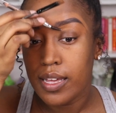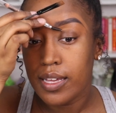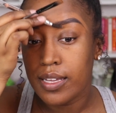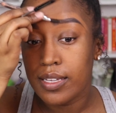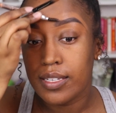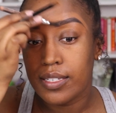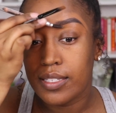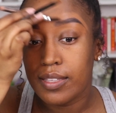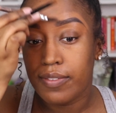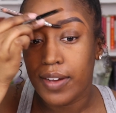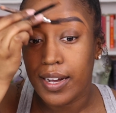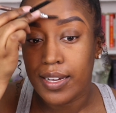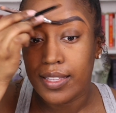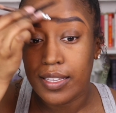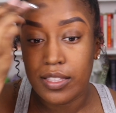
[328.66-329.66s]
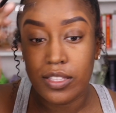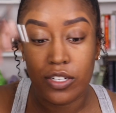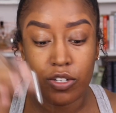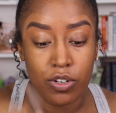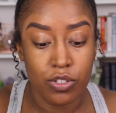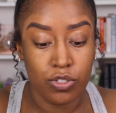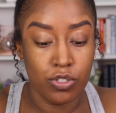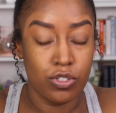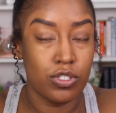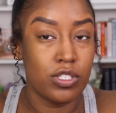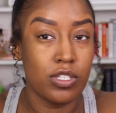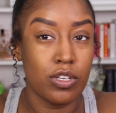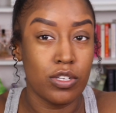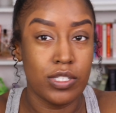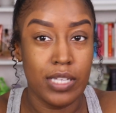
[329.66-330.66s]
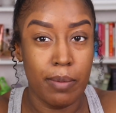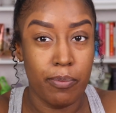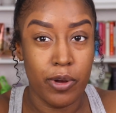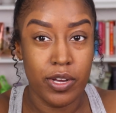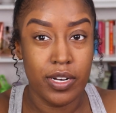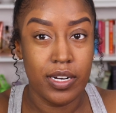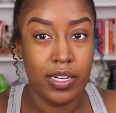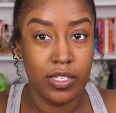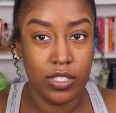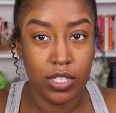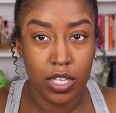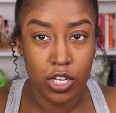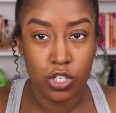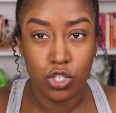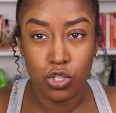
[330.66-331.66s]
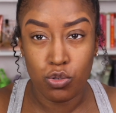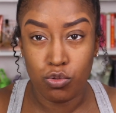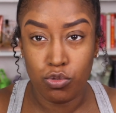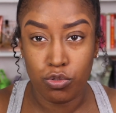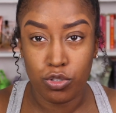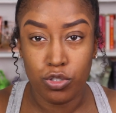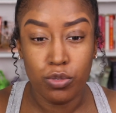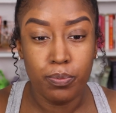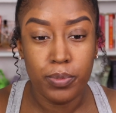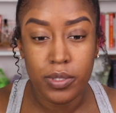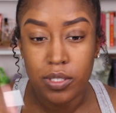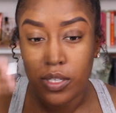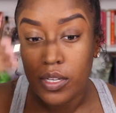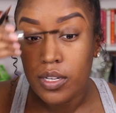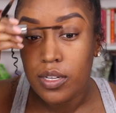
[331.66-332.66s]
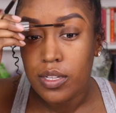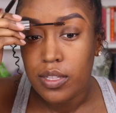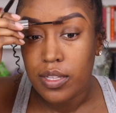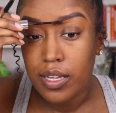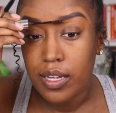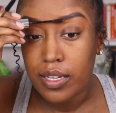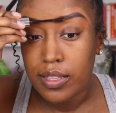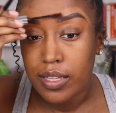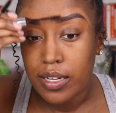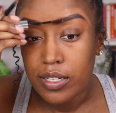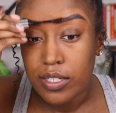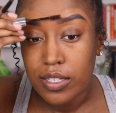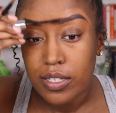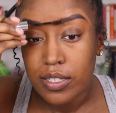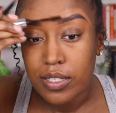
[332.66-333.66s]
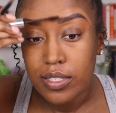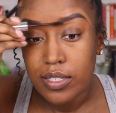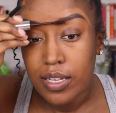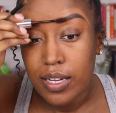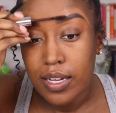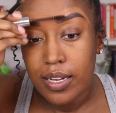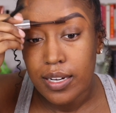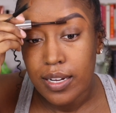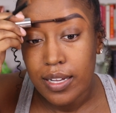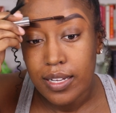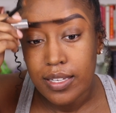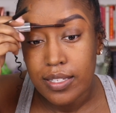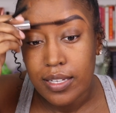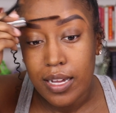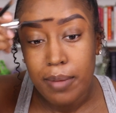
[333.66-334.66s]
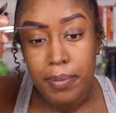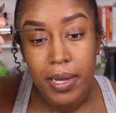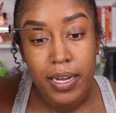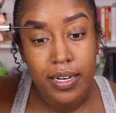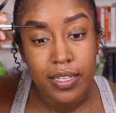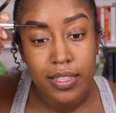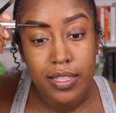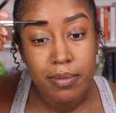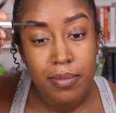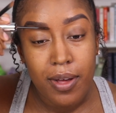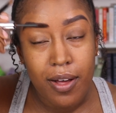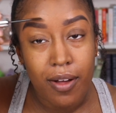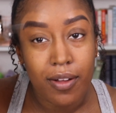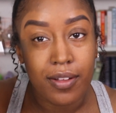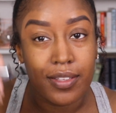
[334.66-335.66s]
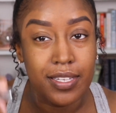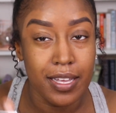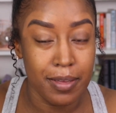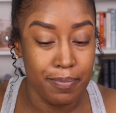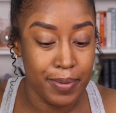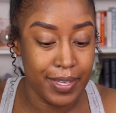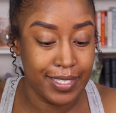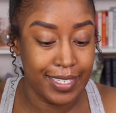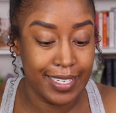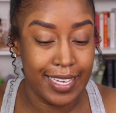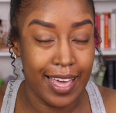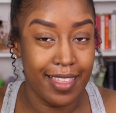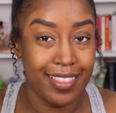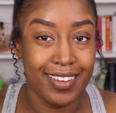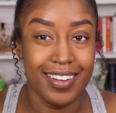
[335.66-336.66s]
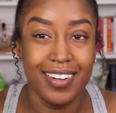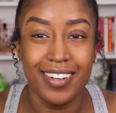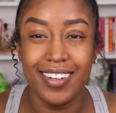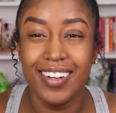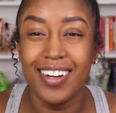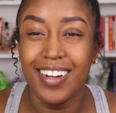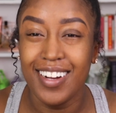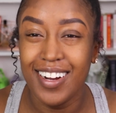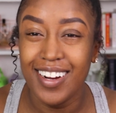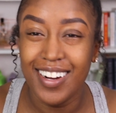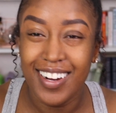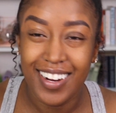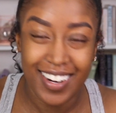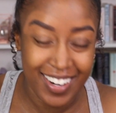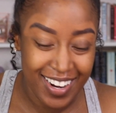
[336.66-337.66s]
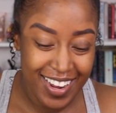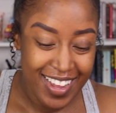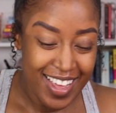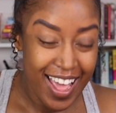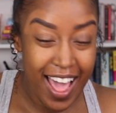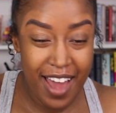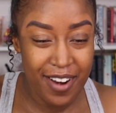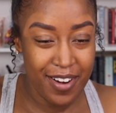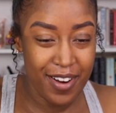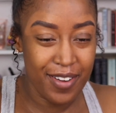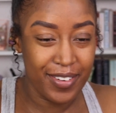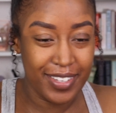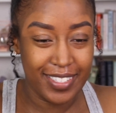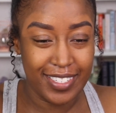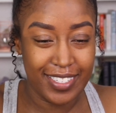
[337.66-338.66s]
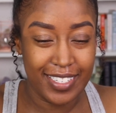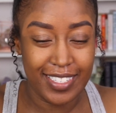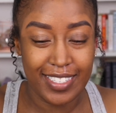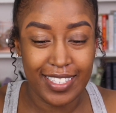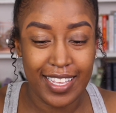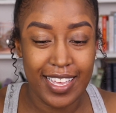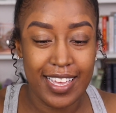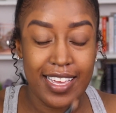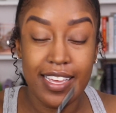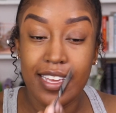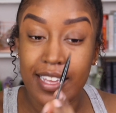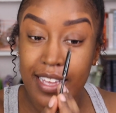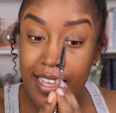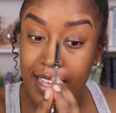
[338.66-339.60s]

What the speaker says: is the fact that the girls are still separated into like 2 groups. Like that shit needs to end ASAP. I need them all to be together. I don't know, it's just like,